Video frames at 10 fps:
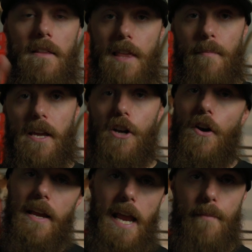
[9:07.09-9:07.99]
They make
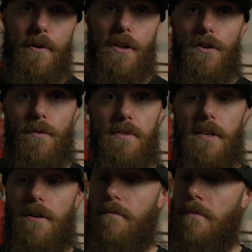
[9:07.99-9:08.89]
great camera cubes
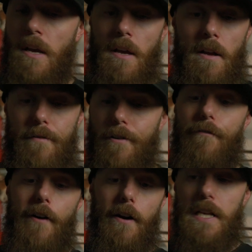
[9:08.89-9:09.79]
that are,
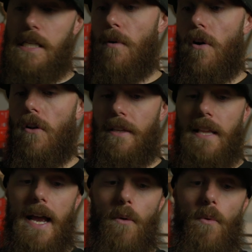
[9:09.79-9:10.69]
fairly small and
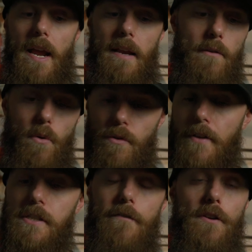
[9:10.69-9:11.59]
lightweight, hold all
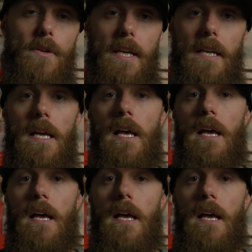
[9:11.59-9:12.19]
the stuff you need.